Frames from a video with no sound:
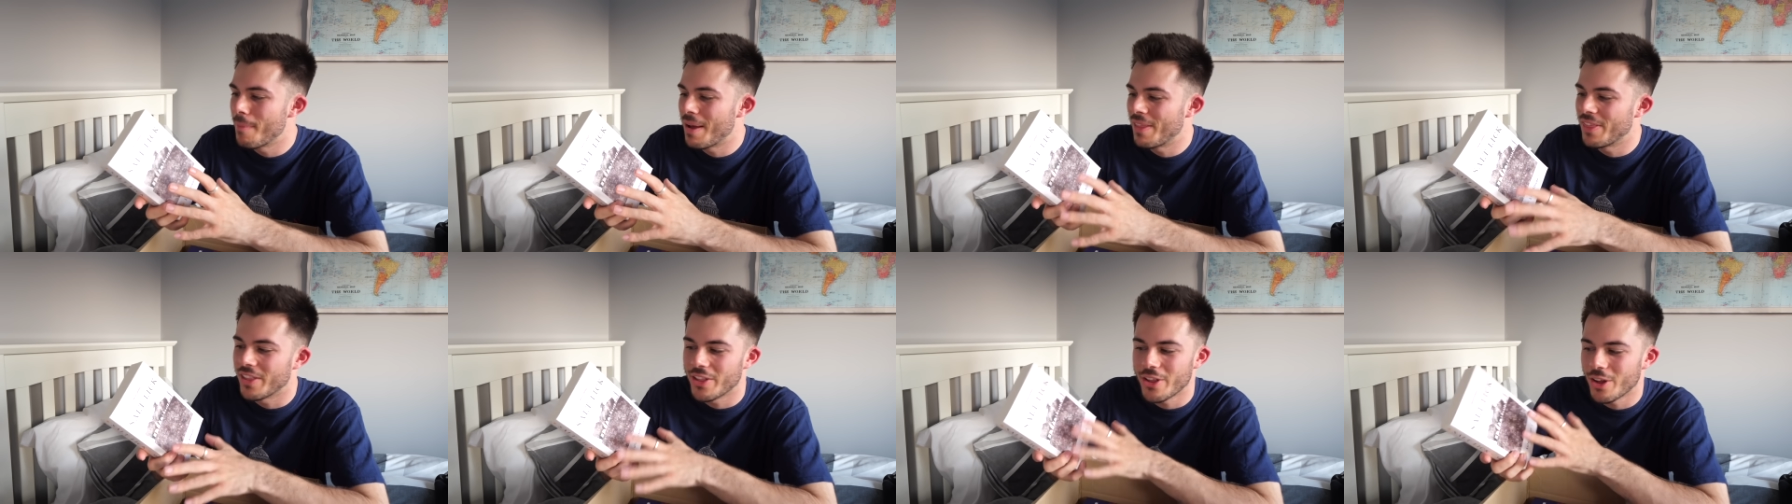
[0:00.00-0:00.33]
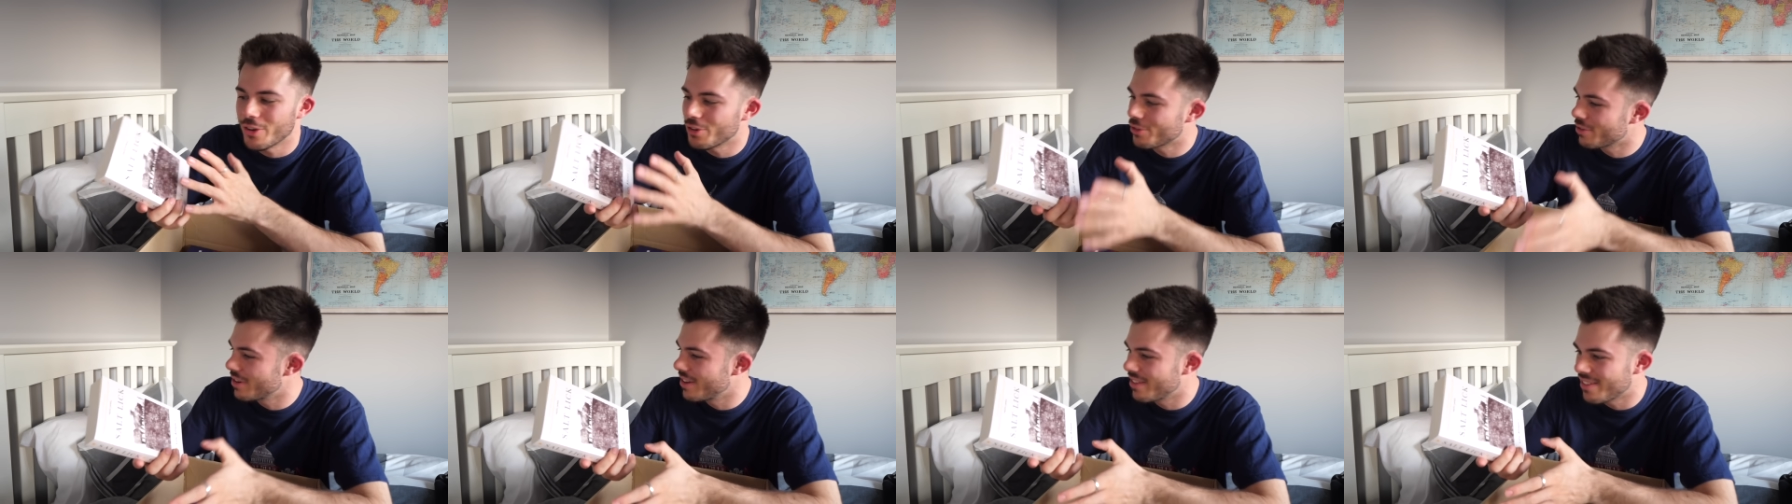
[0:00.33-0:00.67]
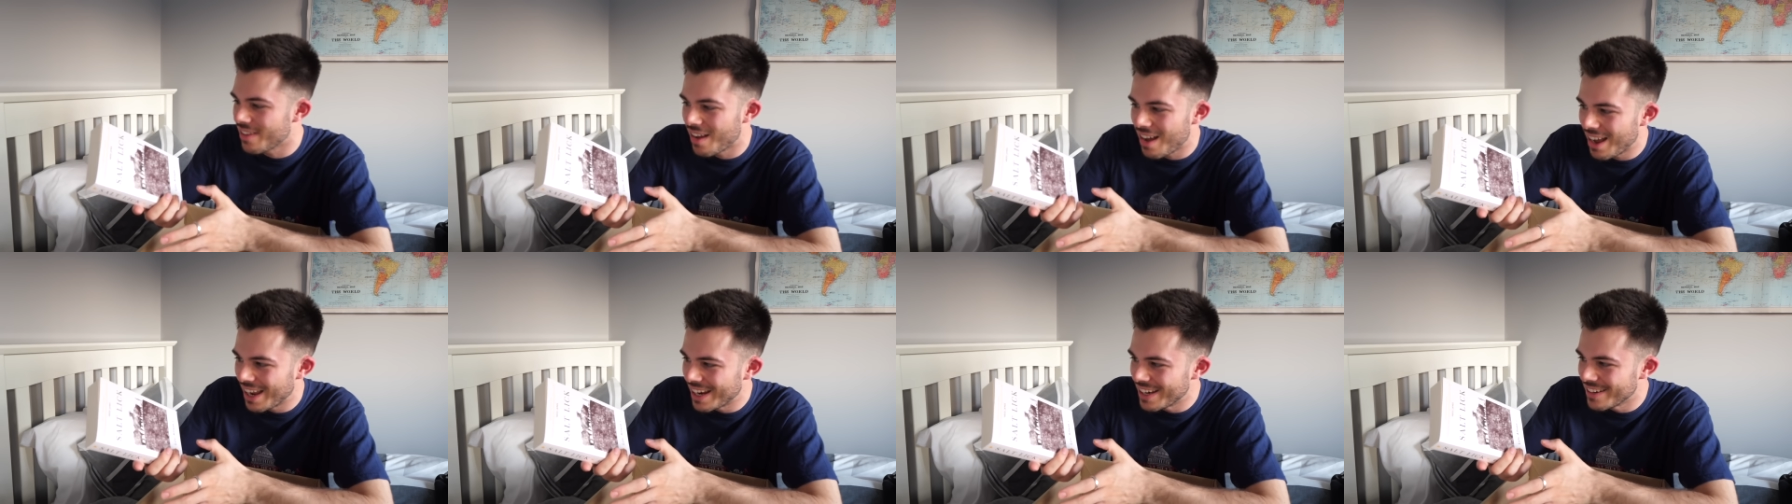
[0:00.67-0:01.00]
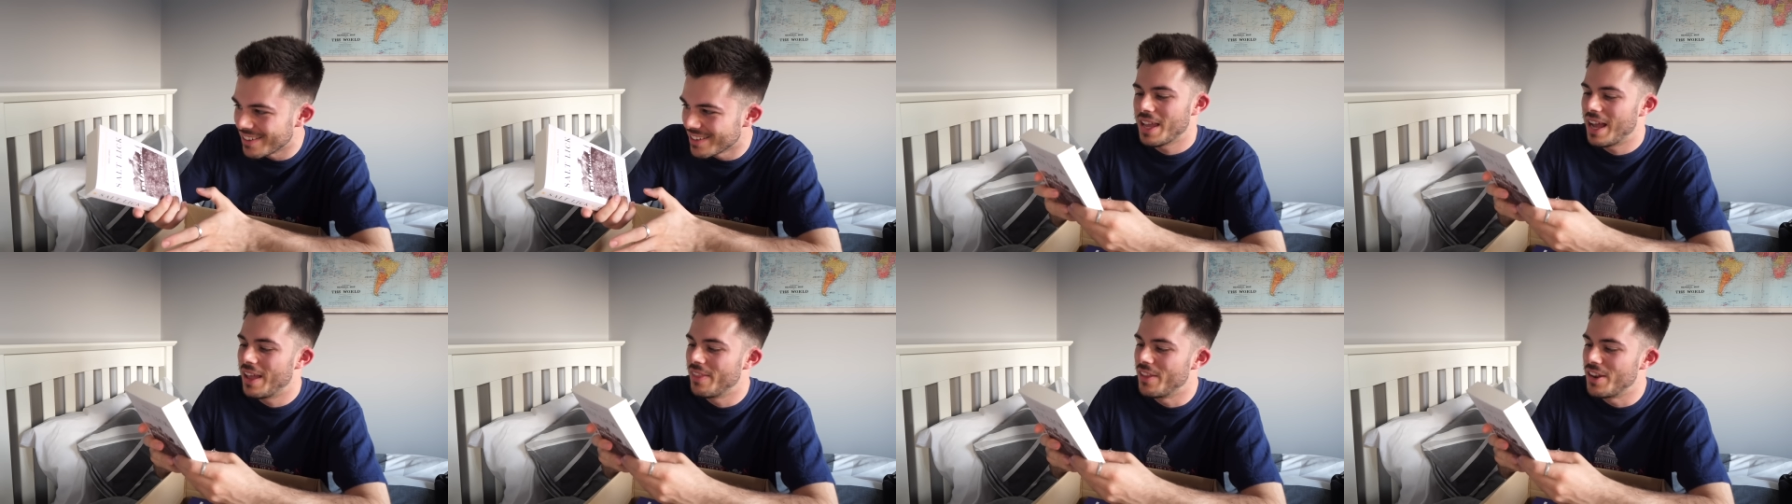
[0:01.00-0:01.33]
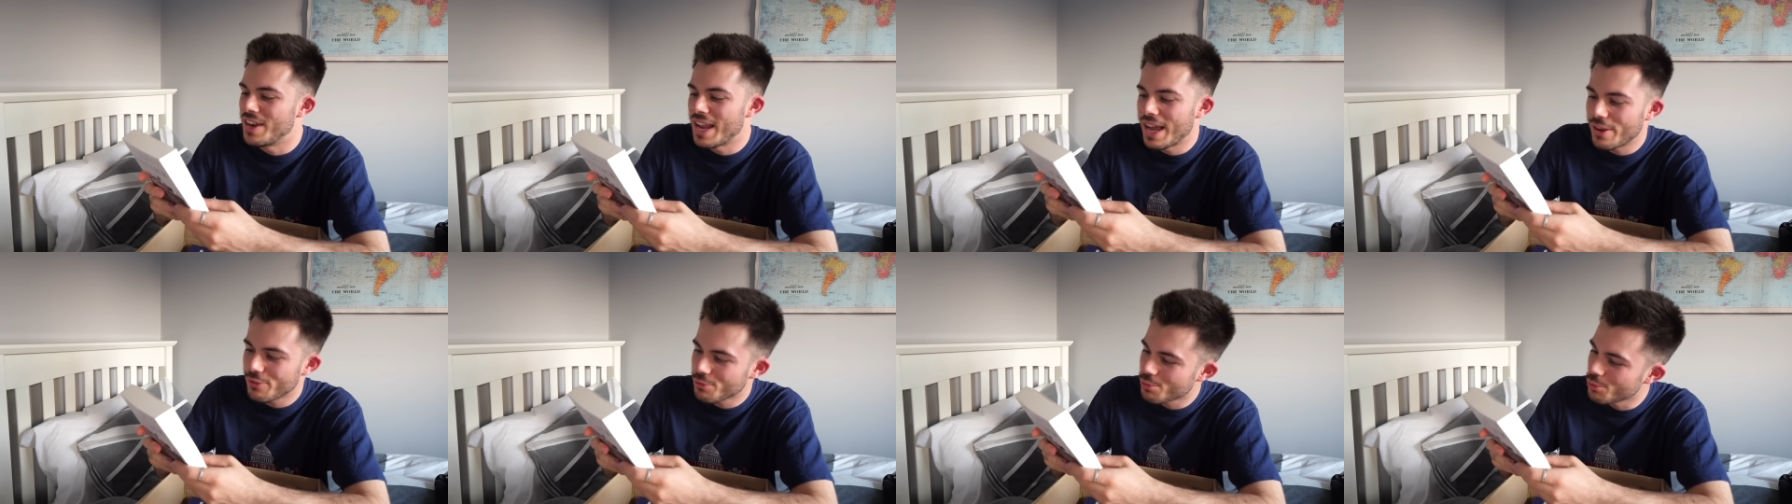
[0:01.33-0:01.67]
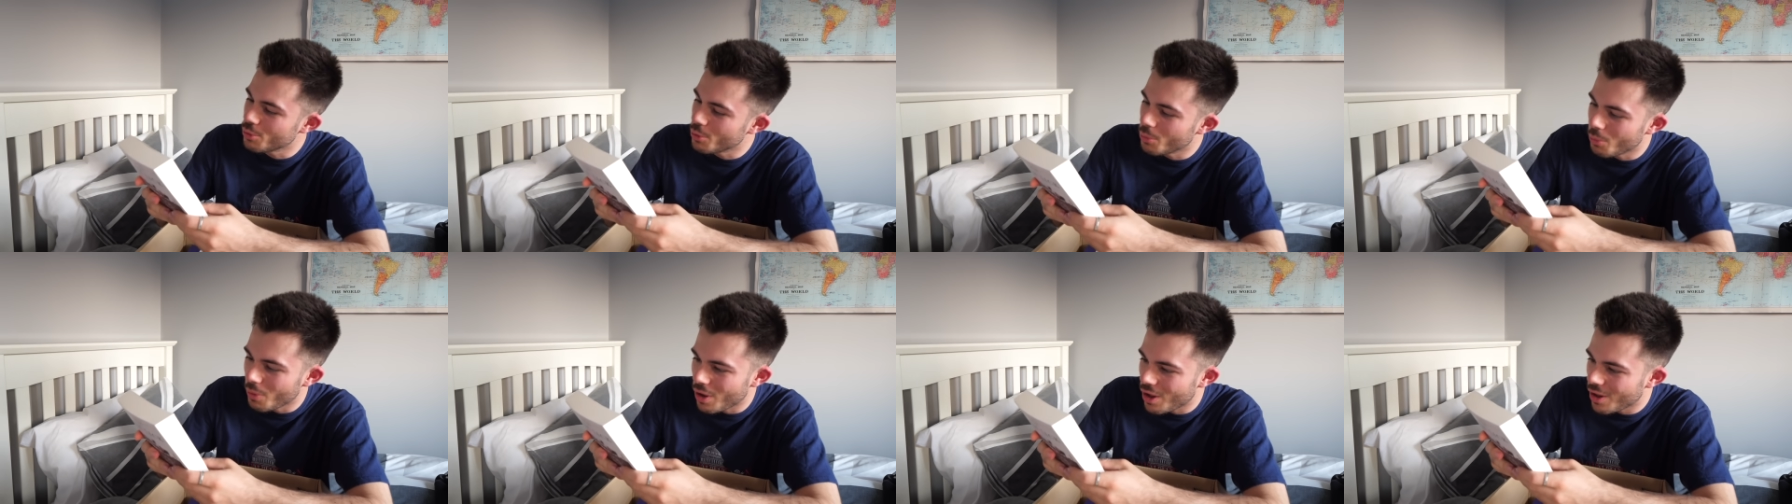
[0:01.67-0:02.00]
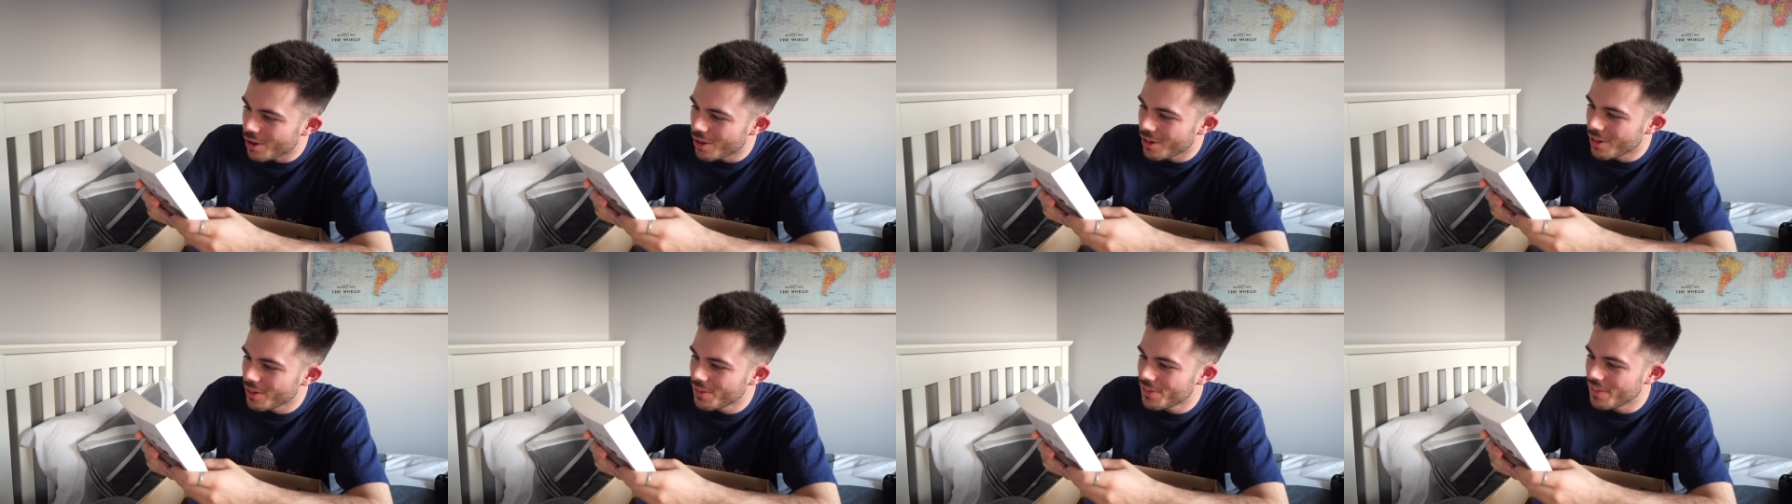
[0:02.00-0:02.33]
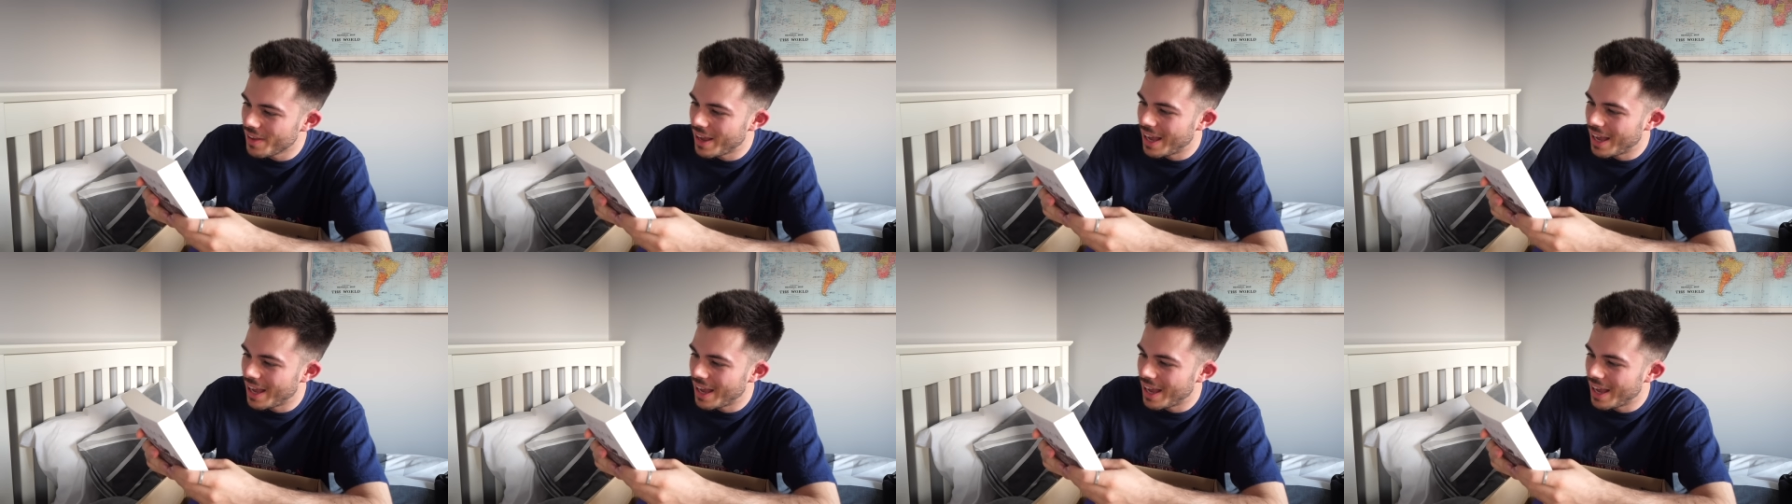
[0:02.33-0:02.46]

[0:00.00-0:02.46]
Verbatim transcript: and the countryside and the natural world